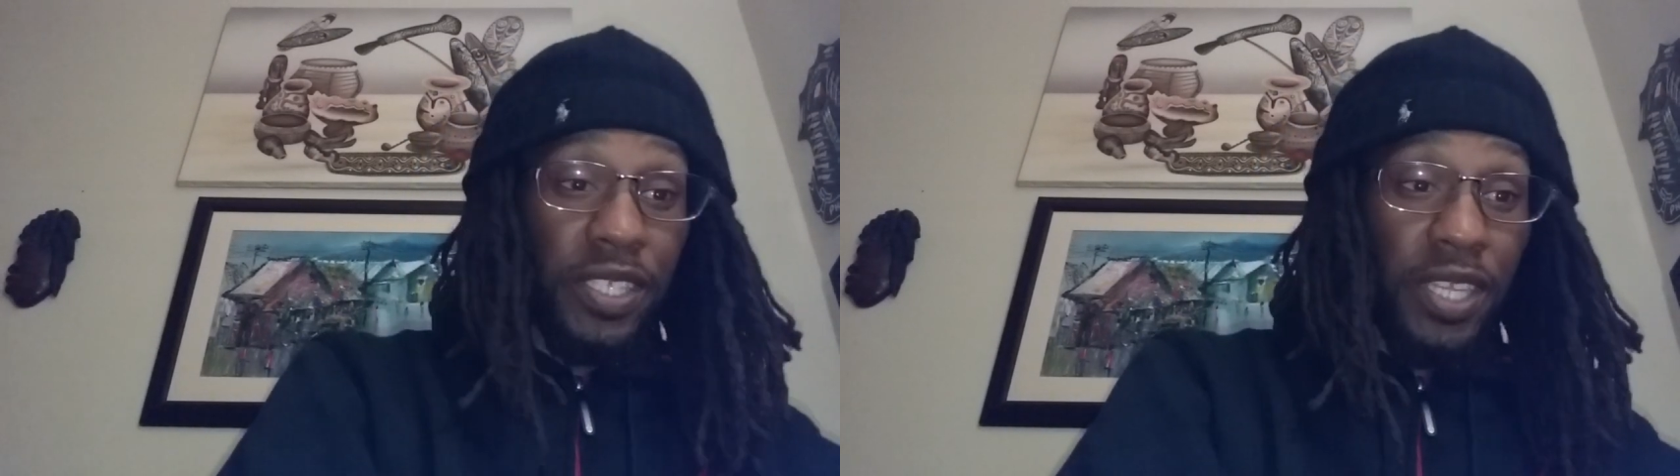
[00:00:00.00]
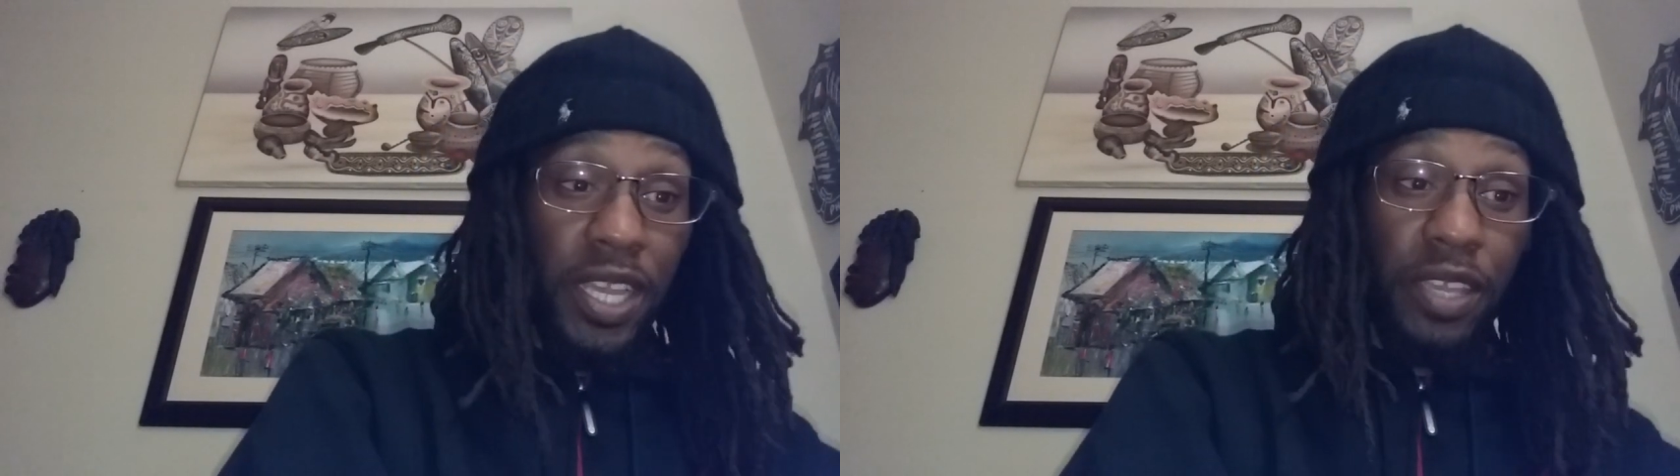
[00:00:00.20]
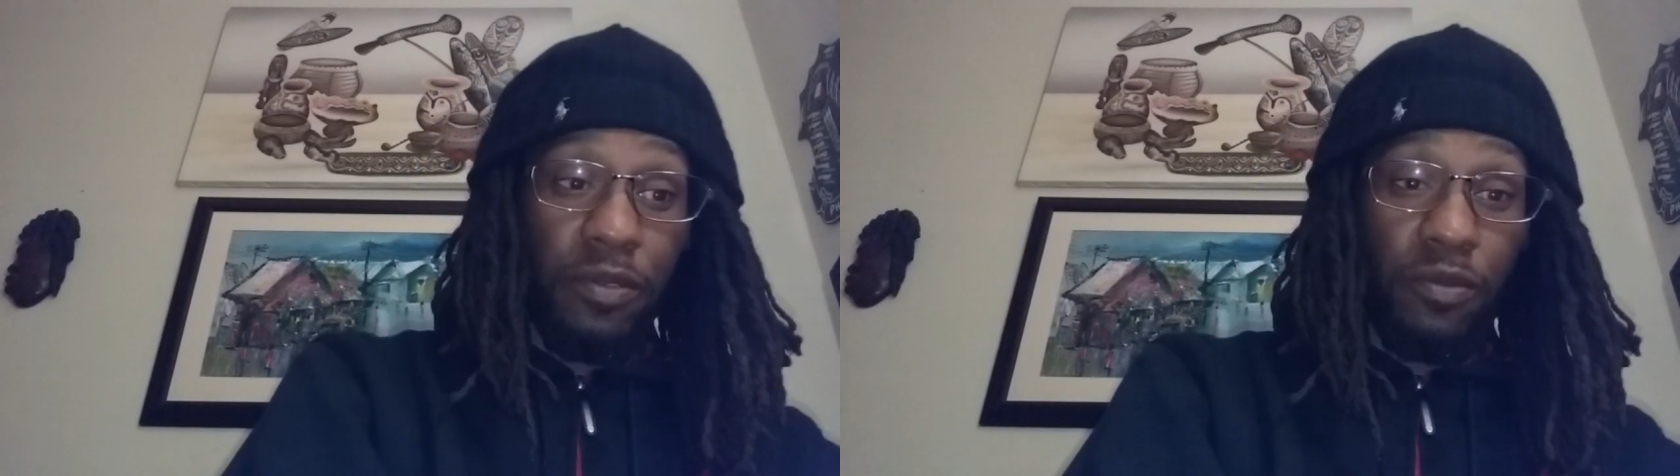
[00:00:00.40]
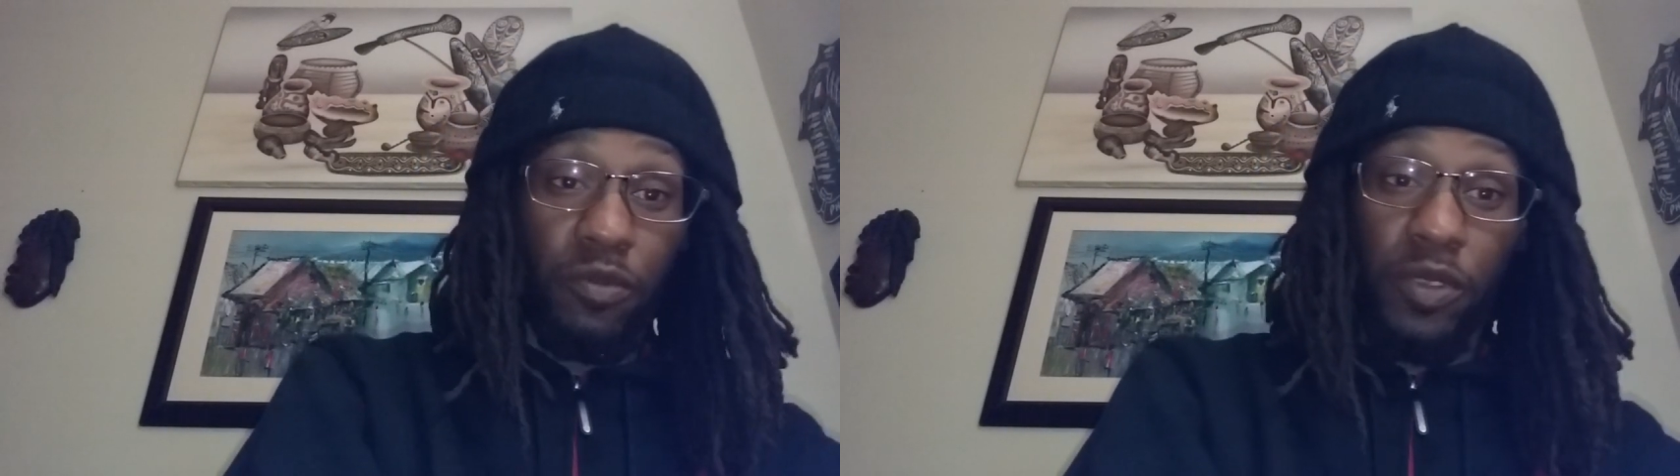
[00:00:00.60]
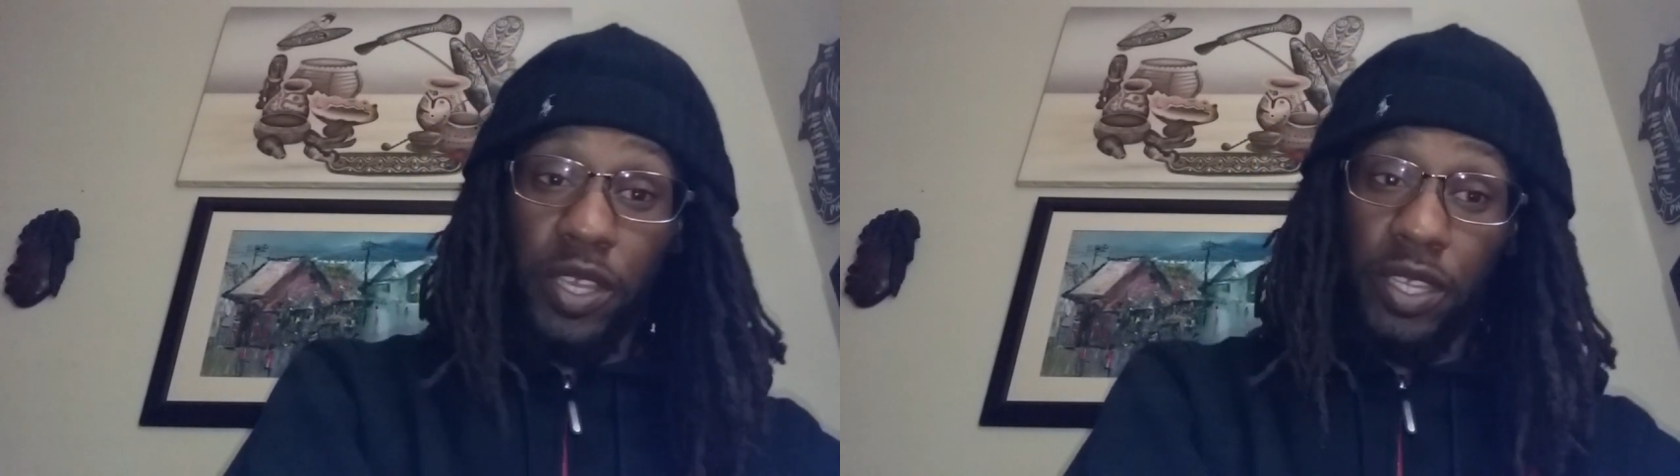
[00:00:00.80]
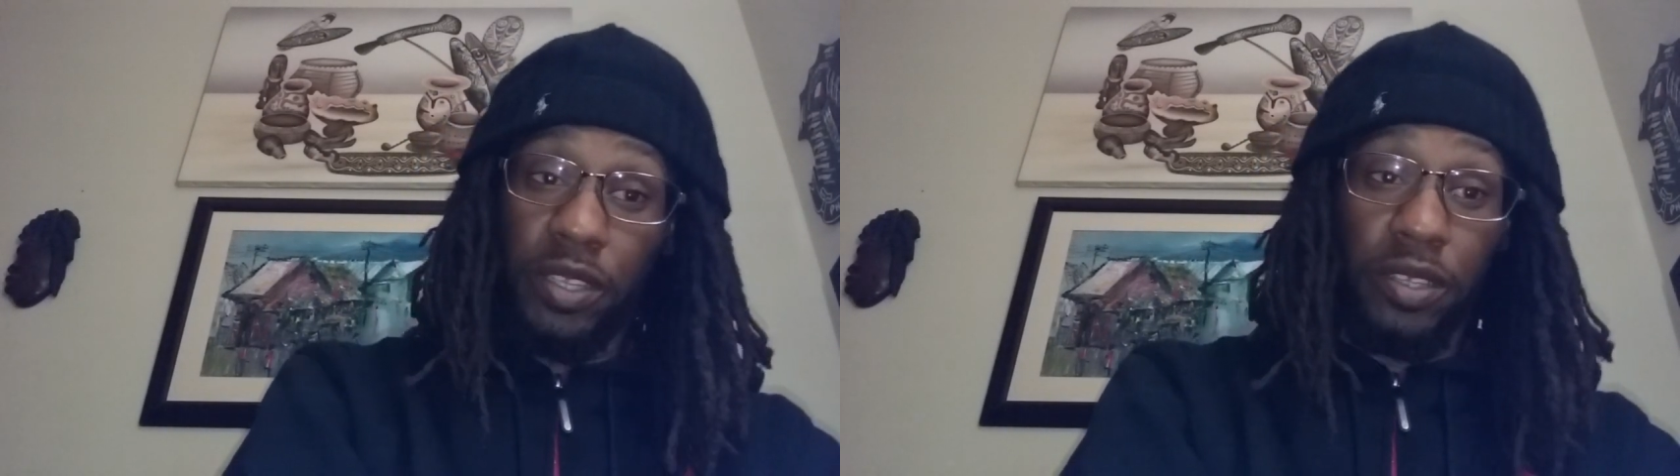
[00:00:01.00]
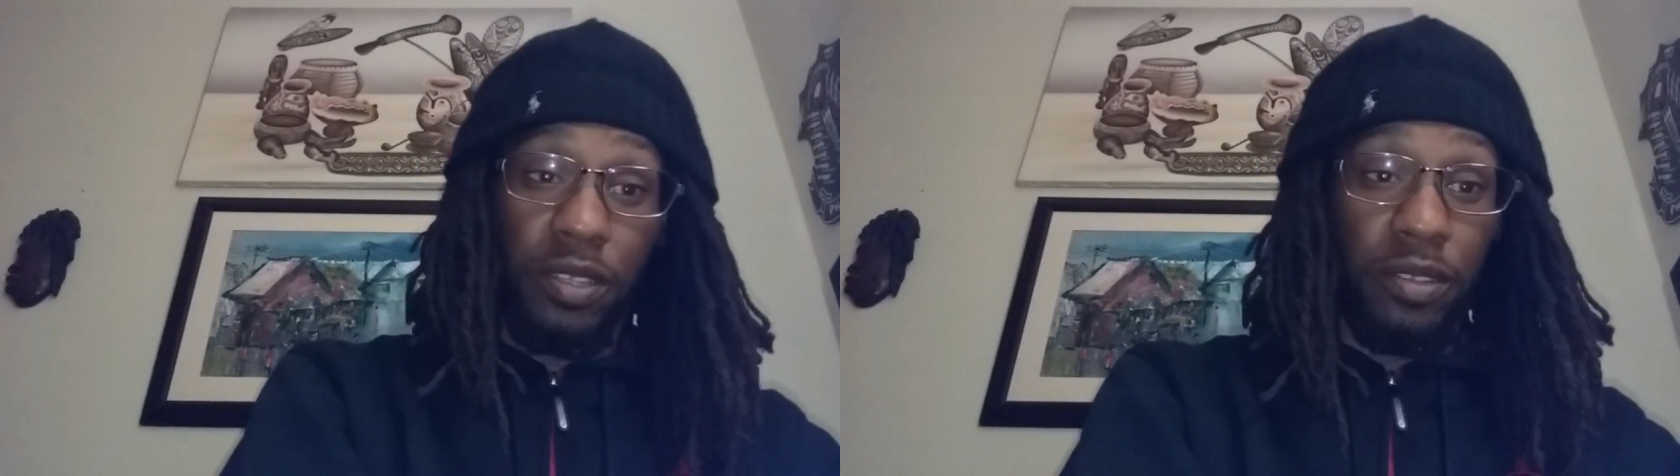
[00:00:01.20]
something when